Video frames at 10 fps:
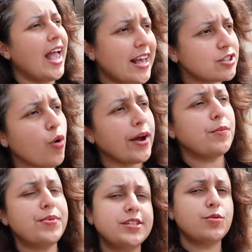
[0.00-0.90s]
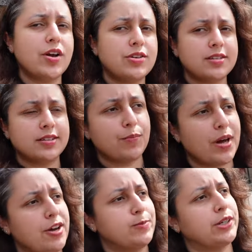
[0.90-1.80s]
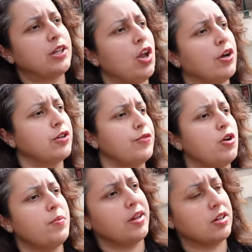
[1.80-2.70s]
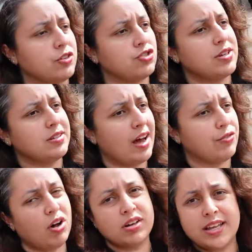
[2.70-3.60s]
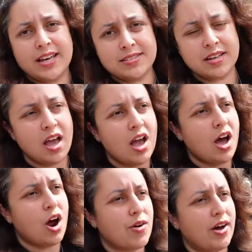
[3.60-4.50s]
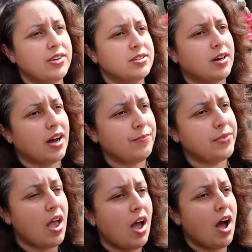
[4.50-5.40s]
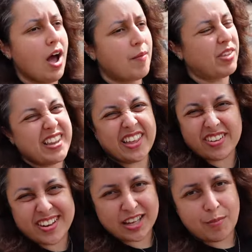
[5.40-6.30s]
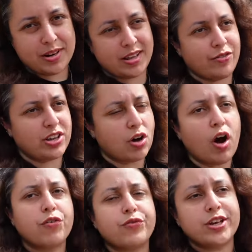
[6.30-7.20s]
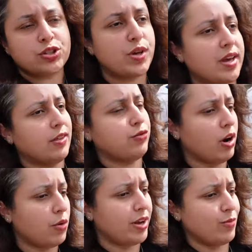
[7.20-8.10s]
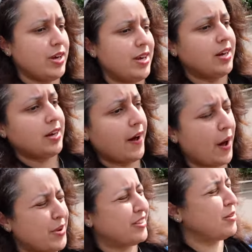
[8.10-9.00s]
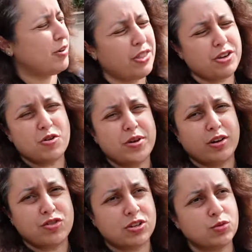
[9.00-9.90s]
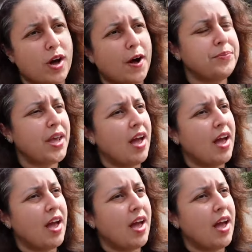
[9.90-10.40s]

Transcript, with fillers: it's quite a busy week with Disneyland Paris because a lot of European countries have holidays around this time. Um, the Netherlands, I believe, is off this week and the following week, um, and some other European countries as well.